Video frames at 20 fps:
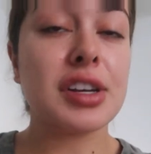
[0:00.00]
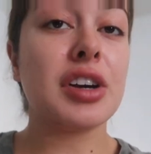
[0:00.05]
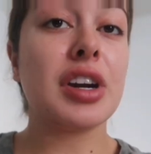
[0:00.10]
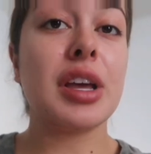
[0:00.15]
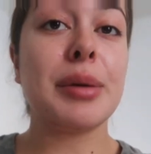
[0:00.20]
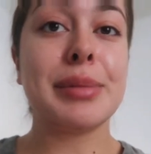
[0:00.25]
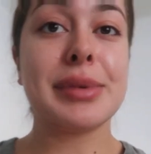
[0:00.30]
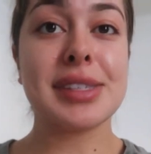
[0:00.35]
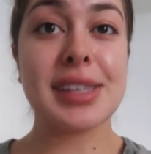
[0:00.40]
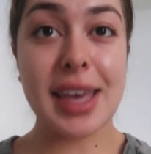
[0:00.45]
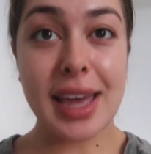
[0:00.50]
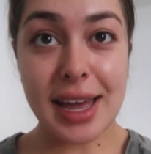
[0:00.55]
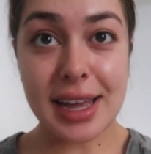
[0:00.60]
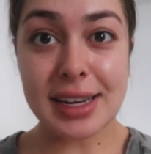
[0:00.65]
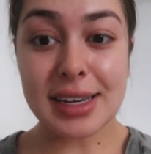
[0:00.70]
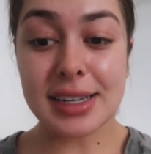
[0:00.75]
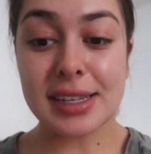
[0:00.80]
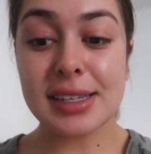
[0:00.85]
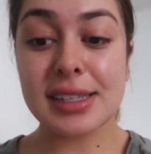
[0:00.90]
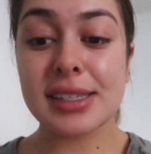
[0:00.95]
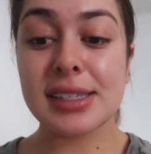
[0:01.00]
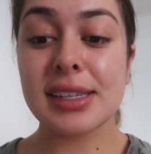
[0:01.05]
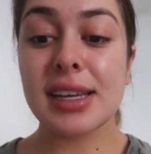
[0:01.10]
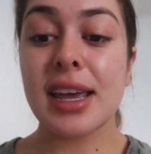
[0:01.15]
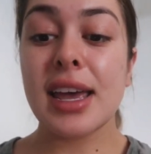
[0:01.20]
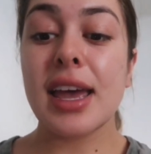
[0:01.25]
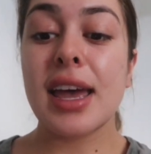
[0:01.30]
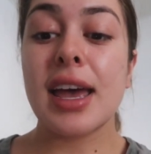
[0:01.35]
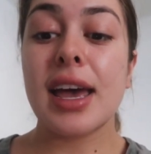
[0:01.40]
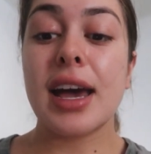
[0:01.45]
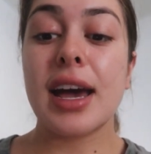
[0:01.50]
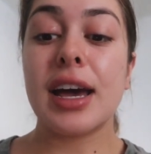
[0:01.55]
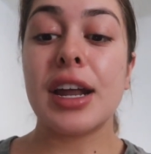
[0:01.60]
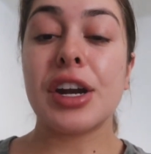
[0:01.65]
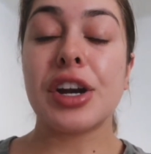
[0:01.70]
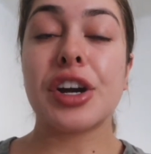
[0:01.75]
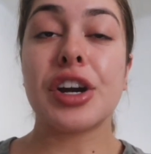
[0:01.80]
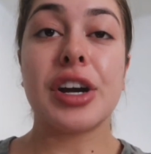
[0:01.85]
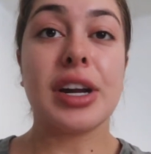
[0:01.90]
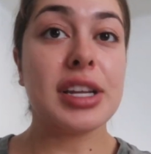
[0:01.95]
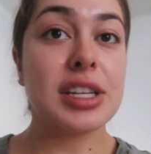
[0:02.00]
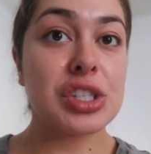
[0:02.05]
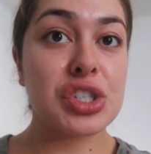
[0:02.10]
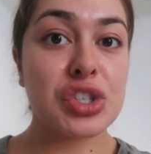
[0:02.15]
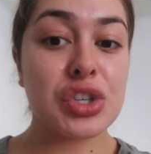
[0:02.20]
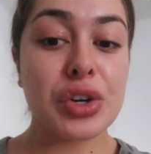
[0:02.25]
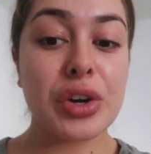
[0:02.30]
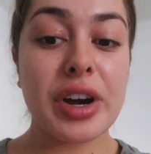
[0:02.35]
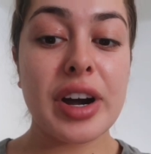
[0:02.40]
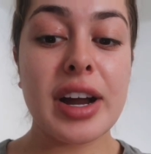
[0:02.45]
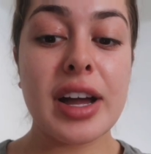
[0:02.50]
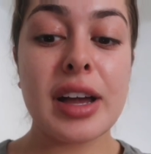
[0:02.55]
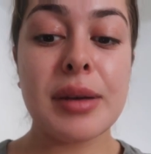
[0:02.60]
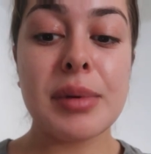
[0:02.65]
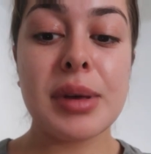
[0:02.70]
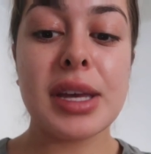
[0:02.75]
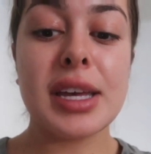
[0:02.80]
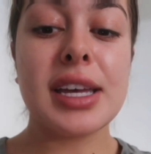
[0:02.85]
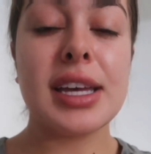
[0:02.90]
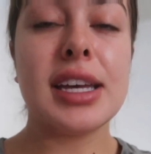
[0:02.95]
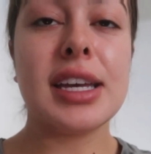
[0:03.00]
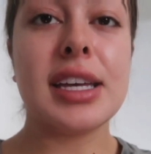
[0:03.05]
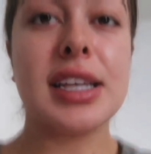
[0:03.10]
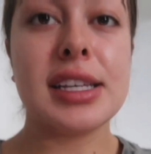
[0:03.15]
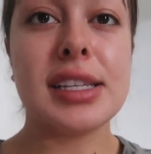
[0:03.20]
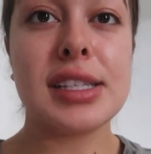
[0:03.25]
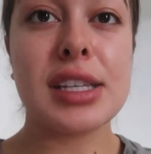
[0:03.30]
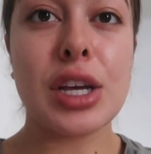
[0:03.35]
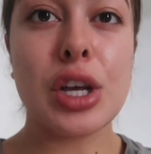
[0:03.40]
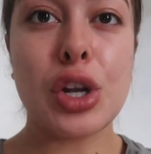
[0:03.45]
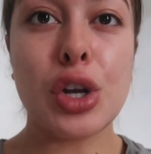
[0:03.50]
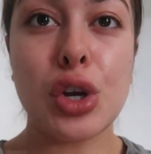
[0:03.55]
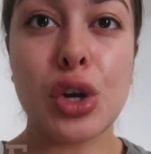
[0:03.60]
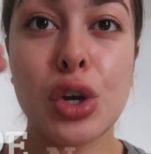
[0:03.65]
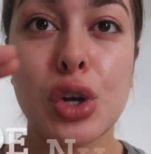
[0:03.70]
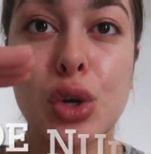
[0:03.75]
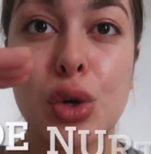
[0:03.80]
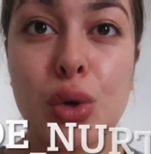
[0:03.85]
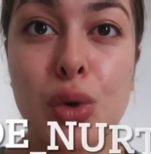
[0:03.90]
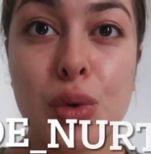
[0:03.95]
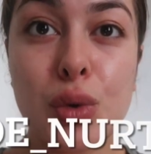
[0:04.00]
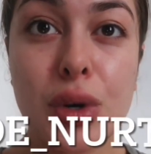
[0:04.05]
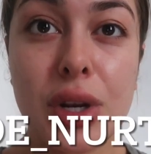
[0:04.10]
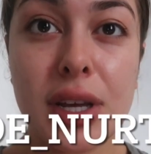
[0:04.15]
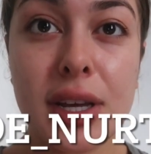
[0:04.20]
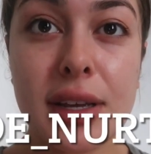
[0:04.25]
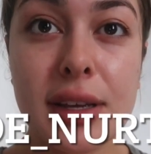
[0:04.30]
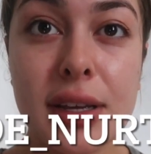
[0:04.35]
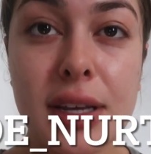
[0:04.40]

Her name is Candace and her Instagram is nude